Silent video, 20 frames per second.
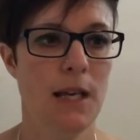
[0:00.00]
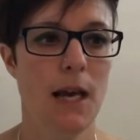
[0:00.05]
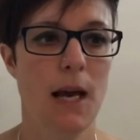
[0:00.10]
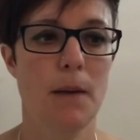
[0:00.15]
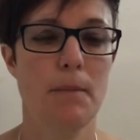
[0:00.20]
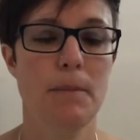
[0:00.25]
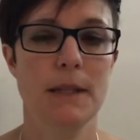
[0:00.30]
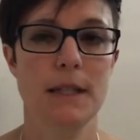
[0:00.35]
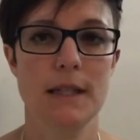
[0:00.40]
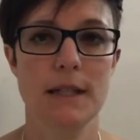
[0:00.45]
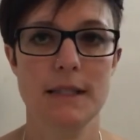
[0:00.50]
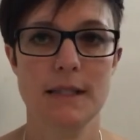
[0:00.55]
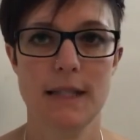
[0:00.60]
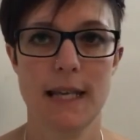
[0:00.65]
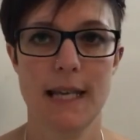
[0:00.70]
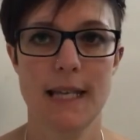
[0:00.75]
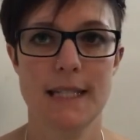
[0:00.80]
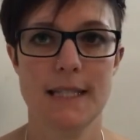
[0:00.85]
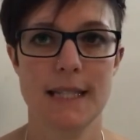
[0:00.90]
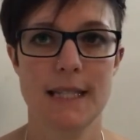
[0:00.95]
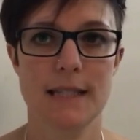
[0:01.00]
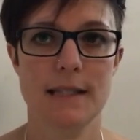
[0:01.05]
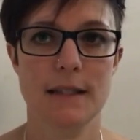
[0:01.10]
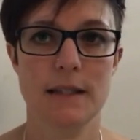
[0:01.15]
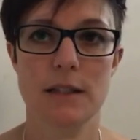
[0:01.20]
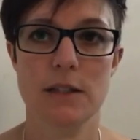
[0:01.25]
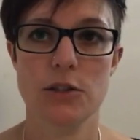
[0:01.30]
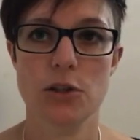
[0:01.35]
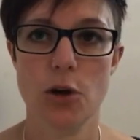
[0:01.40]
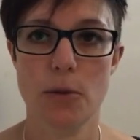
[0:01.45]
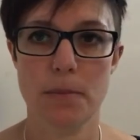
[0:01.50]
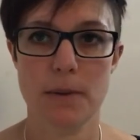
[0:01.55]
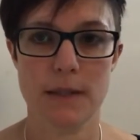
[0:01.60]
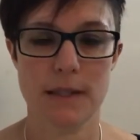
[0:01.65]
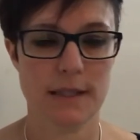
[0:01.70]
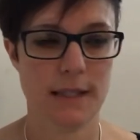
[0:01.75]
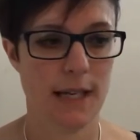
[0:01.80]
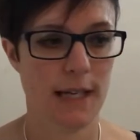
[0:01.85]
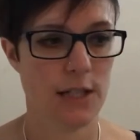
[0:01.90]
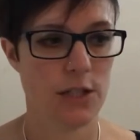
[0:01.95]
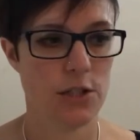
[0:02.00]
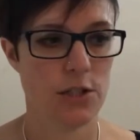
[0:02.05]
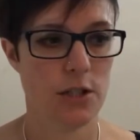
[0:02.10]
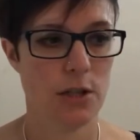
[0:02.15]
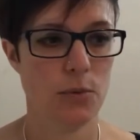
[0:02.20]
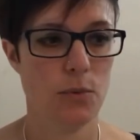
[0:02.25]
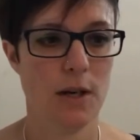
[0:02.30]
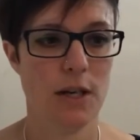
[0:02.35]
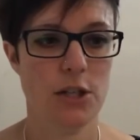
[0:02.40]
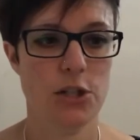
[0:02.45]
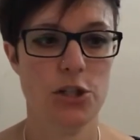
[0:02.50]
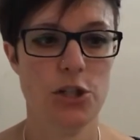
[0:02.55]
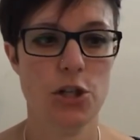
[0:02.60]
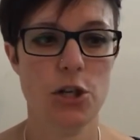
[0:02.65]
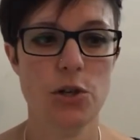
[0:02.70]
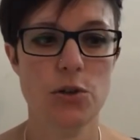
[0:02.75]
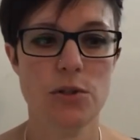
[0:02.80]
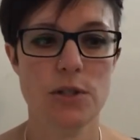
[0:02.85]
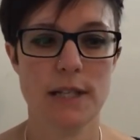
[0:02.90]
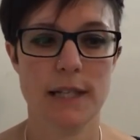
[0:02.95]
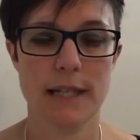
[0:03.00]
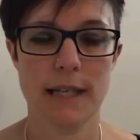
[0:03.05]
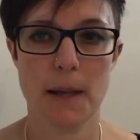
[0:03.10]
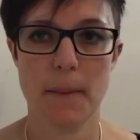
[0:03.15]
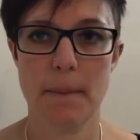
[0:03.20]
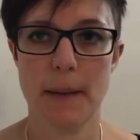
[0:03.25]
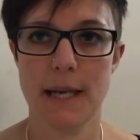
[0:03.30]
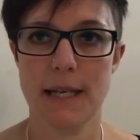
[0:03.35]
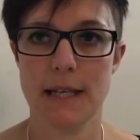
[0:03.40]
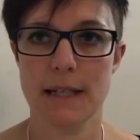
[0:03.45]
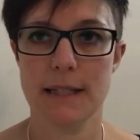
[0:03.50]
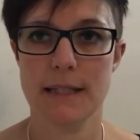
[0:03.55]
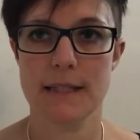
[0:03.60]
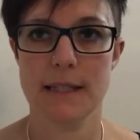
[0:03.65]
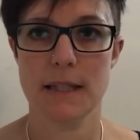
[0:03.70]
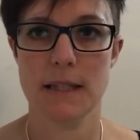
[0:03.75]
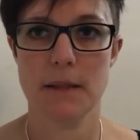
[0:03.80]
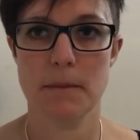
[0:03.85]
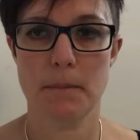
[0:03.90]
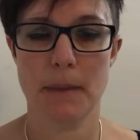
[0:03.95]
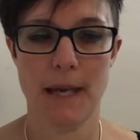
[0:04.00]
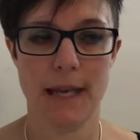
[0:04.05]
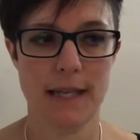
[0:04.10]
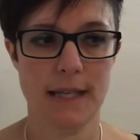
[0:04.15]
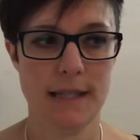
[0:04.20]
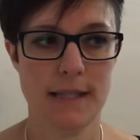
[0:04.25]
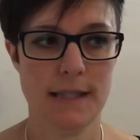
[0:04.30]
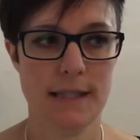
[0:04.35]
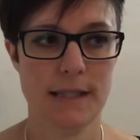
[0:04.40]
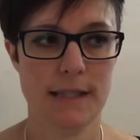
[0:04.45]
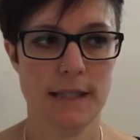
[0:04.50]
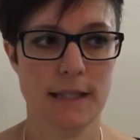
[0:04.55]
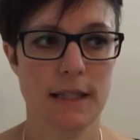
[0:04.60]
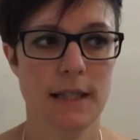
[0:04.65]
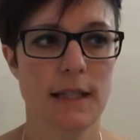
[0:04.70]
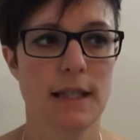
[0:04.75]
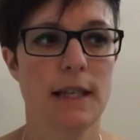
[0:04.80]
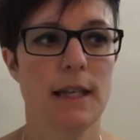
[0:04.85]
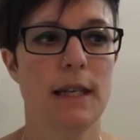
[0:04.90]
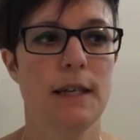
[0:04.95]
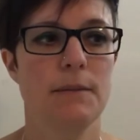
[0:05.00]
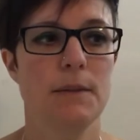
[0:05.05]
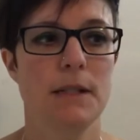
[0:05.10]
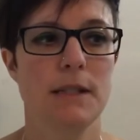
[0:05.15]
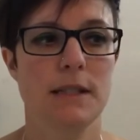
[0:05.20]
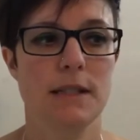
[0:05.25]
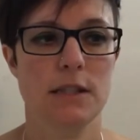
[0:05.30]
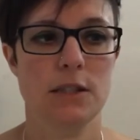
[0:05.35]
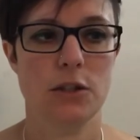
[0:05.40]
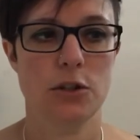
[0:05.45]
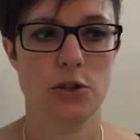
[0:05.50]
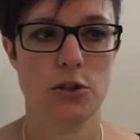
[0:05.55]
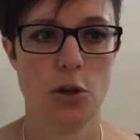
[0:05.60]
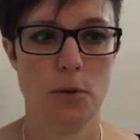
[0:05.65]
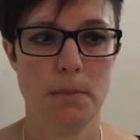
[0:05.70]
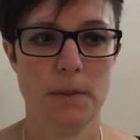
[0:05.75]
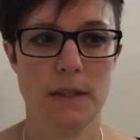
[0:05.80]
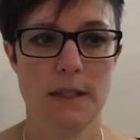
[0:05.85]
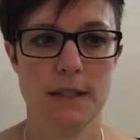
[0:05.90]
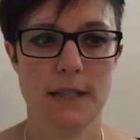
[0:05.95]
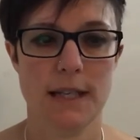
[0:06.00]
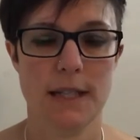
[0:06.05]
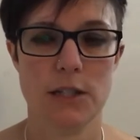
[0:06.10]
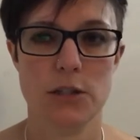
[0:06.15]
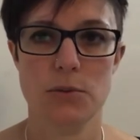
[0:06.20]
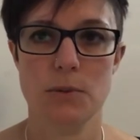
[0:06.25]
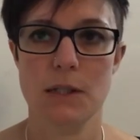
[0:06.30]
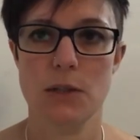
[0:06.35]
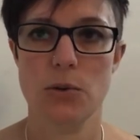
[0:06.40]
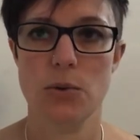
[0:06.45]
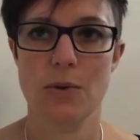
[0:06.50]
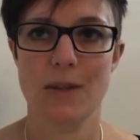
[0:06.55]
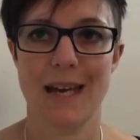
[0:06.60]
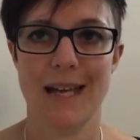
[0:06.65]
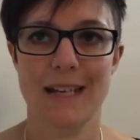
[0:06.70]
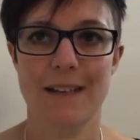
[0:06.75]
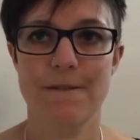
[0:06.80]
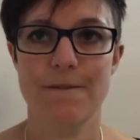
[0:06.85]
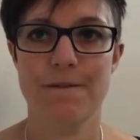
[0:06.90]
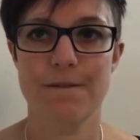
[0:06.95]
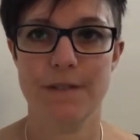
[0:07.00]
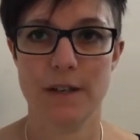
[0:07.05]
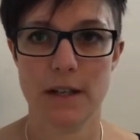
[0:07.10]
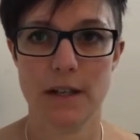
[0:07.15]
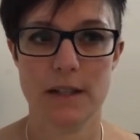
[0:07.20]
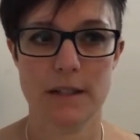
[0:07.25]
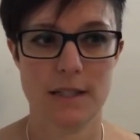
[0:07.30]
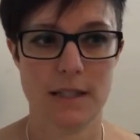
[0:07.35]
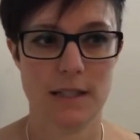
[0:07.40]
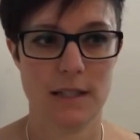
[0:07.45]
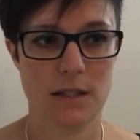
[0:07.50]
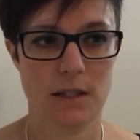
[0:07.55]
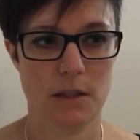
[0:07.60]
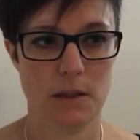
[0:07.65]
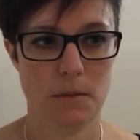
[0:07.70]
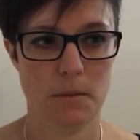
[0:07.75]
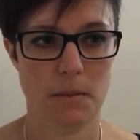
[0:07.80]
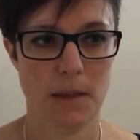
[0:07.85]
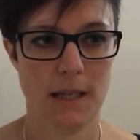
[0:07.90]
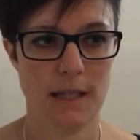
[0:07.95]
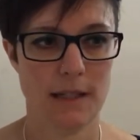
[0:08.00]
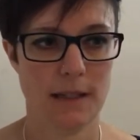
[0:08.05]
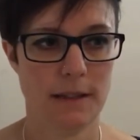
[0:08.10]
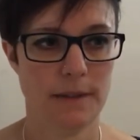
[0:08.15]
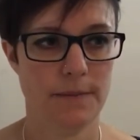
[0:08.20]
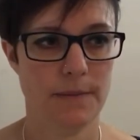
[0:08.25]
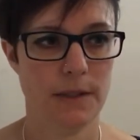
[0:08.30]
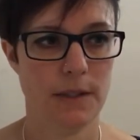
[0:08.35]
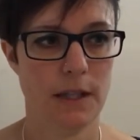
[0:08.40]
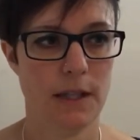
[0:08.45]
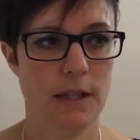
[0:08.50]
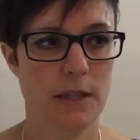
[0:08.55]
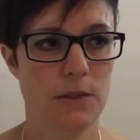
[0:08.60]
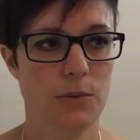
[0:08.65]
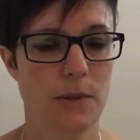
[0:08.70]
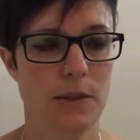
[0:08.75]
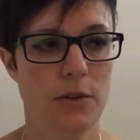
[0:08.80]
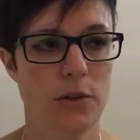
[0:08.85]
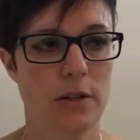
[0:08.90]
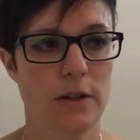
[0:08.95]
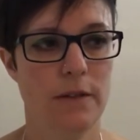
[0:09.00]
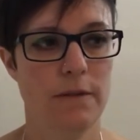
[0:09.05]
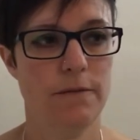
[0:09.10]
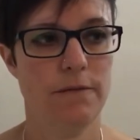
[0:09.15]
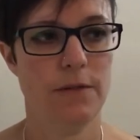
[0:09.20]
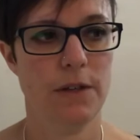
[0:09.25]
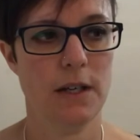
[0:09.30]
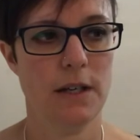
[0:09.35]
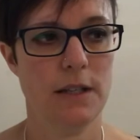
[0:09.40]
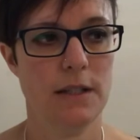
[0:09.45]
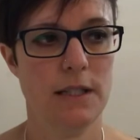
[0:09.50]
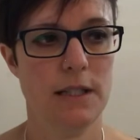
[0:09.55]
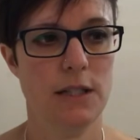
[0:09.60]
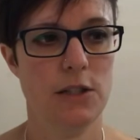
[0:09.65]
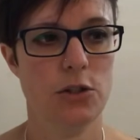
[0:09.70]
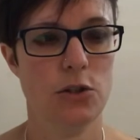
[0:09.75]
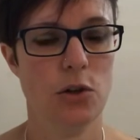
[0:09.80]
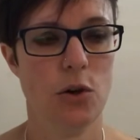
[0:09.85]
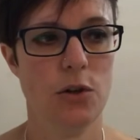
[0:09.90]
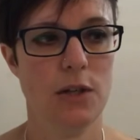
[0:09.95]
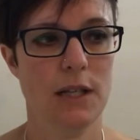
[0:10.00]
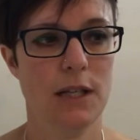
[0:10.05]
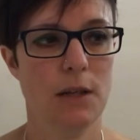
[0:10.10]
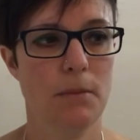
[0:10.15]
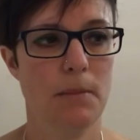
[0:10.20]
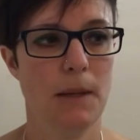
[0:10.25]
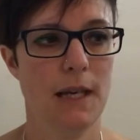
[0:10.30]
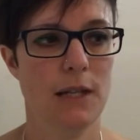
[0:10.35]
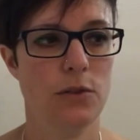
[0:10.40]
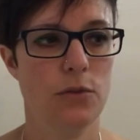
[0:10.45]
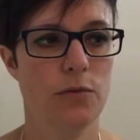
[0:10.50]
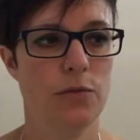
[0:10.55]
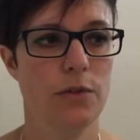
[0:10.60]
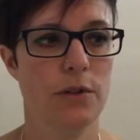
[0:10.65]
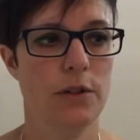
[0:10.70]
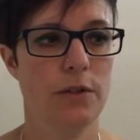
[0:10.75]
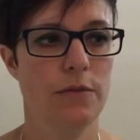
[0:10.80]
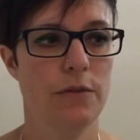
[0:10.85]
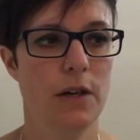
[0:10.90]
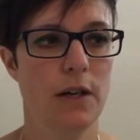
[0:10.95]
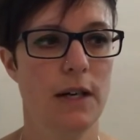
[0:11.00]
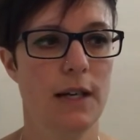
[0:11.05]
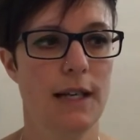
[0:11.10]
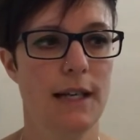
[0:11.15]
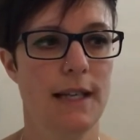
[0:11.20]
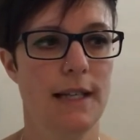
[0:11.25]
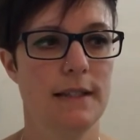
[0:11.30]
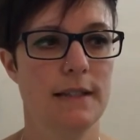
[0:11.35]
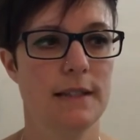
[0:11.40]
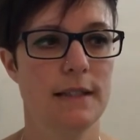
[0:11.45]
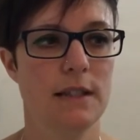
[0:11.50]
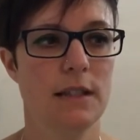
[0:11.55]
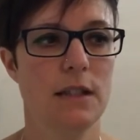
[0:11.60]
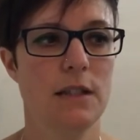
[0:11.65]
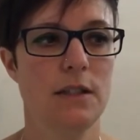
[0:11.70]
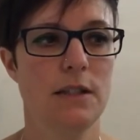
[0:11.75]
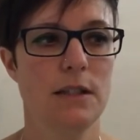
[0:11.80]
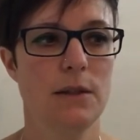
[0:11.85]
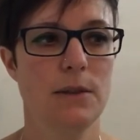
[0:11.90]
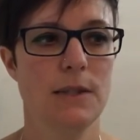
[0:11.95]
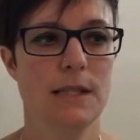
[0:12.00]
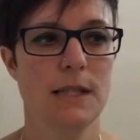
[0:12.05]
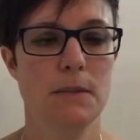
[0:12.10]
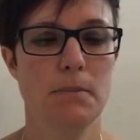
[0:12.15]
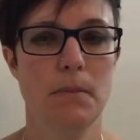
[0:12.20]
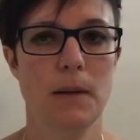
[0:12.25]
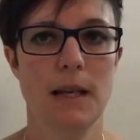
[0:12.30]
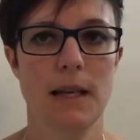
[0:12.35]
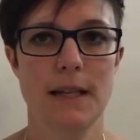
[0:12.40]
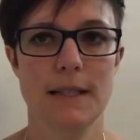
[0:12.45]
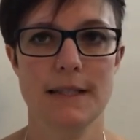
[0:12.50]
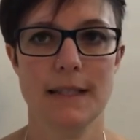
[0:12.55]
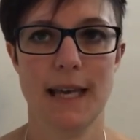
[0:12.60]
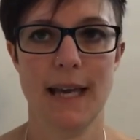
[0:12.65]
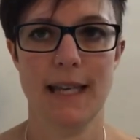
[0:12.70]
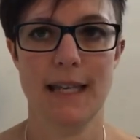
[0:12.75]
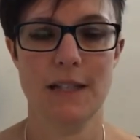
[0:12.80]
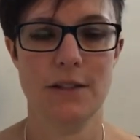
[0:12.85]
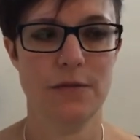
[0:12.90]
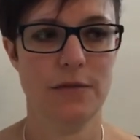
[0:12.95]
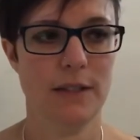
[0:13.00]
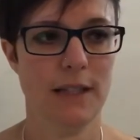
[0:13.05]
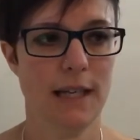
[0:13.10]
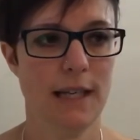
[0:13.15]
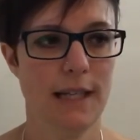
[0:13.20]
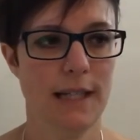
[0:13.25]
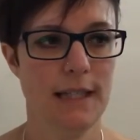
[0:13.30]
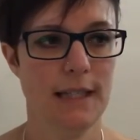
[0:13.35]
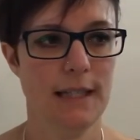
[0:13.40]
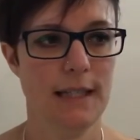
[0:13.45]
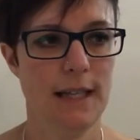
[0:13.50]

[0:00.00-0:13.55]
And because it is at the top of the texture, whereas usually a pedal is at the bass, because it's the top of the texture, we call that an inverted pedal. Okay, so we've got an inverted tonic pedal from the violins. And can you see where it says plus 8 VA?